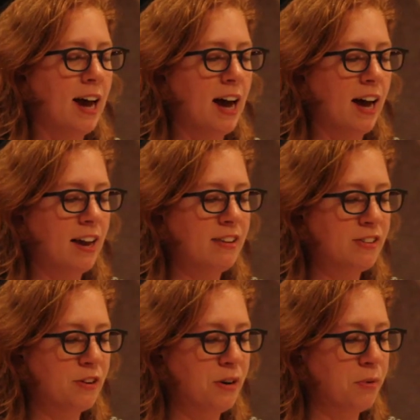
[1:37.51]
And
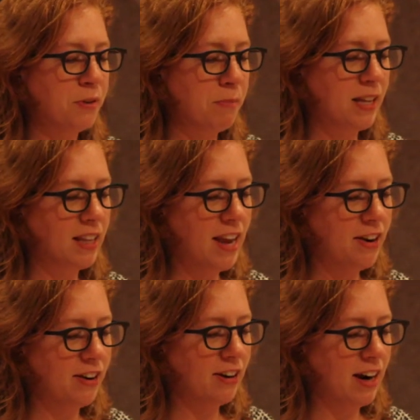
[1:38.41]
so it was a bit
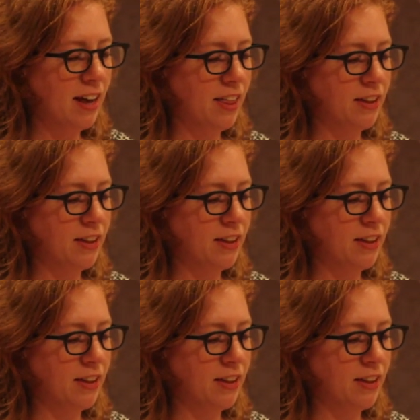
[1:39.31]
later